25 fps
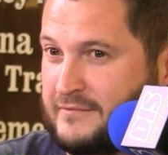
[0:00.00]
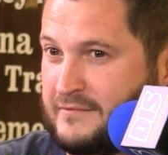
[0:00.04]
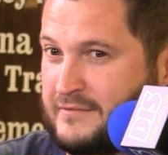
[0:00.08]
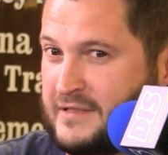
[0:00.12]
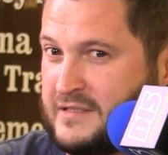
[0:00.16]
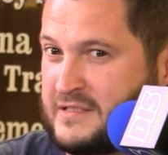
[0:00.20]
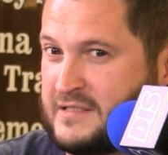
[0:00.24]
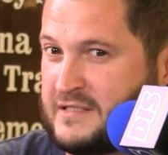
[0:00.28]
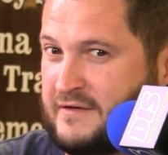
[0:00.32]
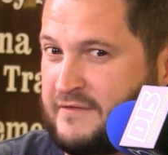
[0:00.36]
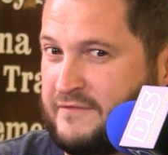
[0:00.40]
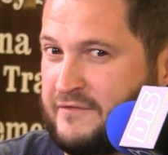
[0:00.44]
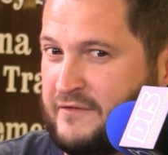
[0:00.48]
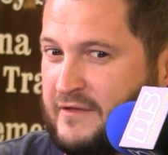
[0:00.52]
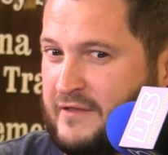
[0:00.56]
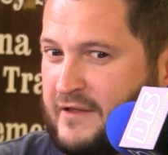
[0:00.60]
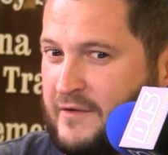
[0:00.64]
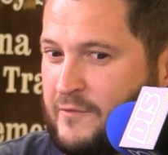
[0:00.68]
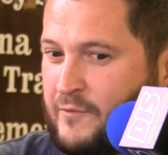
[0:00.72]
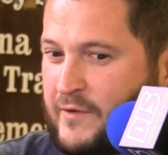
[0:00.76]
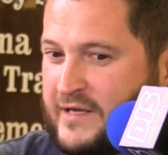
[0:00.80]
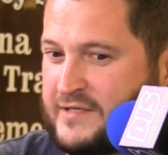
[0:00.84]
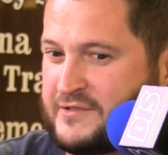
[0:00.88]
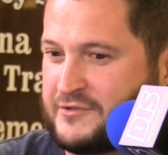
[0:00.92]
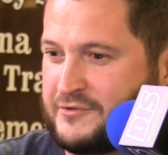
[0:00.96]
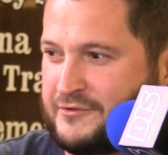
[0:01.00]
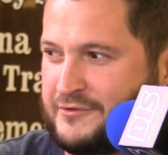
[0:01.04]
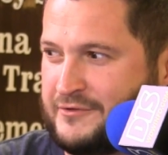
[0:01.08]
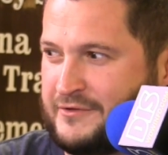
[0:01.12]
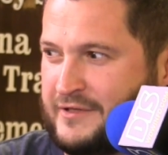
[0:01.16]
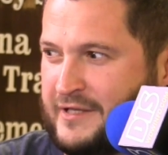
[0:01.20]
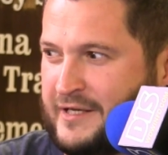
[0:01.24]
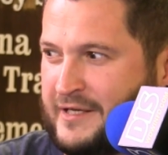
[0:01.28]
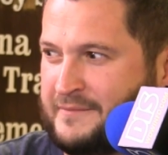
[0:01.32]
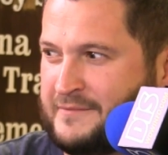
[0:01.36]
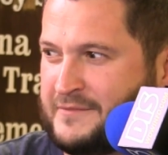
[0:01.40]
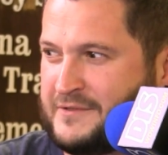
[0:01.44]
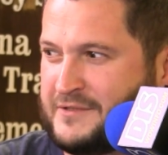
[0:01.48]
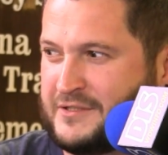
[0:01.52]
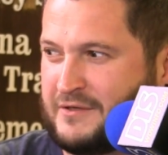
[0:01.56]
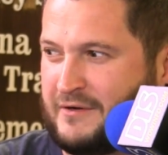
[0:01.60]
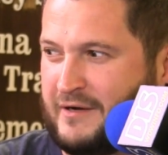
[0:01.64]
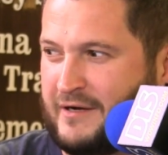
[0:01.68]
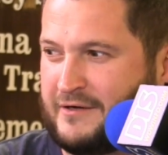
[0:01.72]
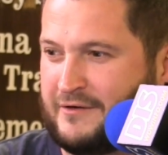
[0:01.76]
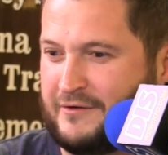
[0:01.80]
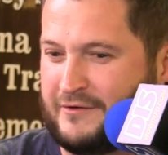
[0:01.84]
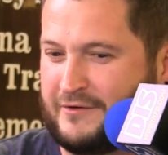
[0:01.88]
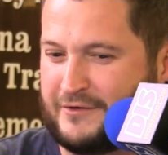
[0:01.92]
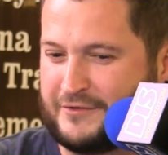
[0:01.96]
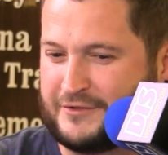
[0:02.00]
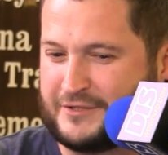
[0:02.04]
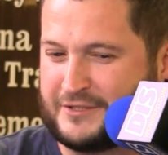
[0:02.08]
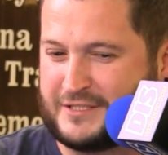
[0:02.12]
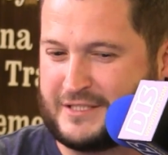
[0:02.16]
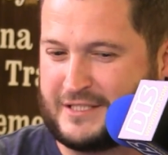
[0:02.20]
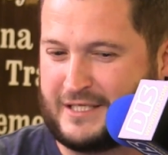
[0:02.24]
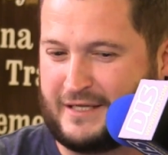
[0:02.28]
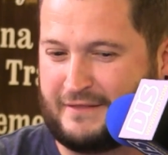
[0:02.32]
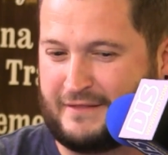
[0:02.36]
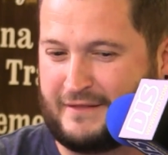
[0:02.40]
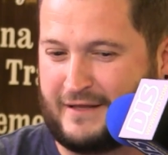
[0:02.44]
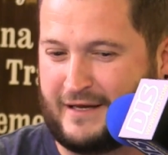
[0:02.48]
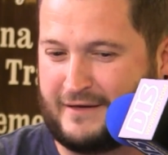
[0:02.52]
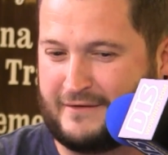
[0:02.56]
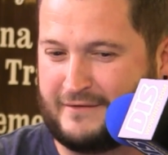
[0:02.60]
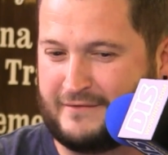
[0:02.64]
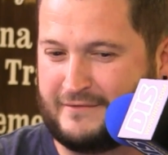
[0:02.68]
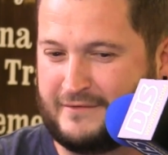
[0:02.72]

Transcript: it's it, definitely like Western themed. So I don't understand that.